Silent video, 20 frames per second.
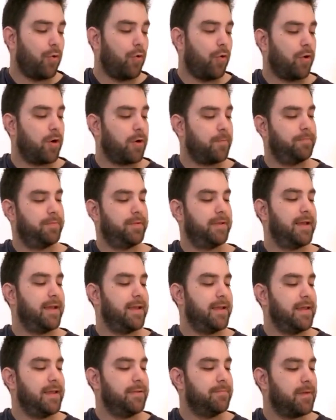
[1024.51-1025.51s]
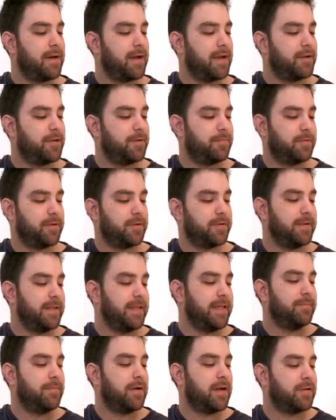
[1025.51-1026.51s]
Or play E minor, put
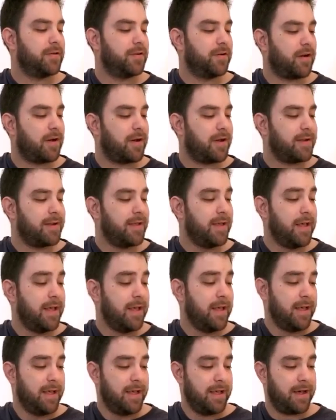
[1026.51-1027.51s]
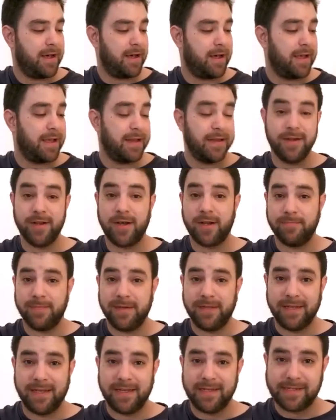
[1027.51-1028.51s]
E minor on, uh, and not
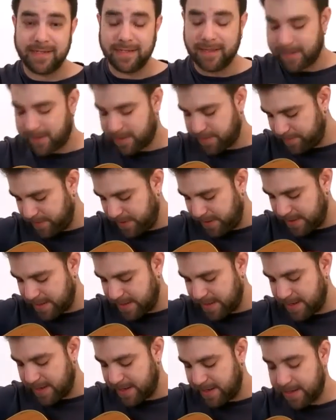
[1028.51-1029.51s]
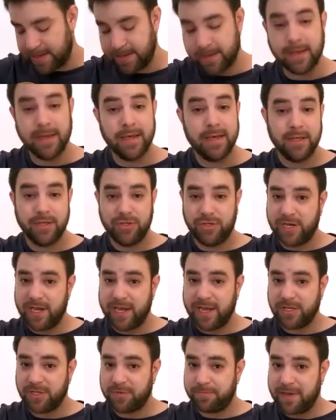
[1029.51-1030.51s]
be lazy like me, and
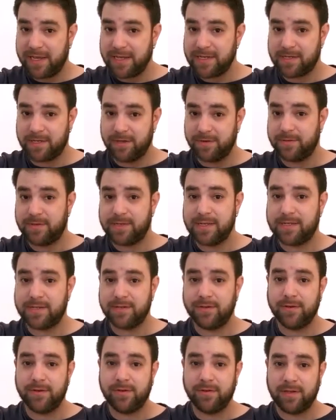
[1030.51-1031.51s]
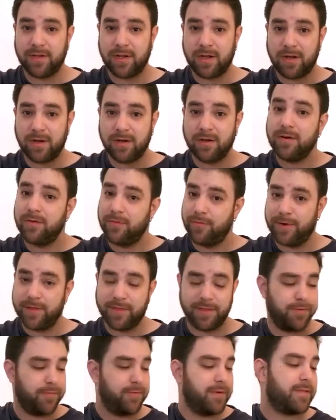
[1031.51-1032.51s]
change bass notes as you go along
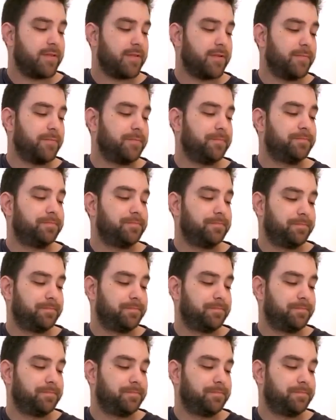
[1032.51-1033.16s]
with the rhythm.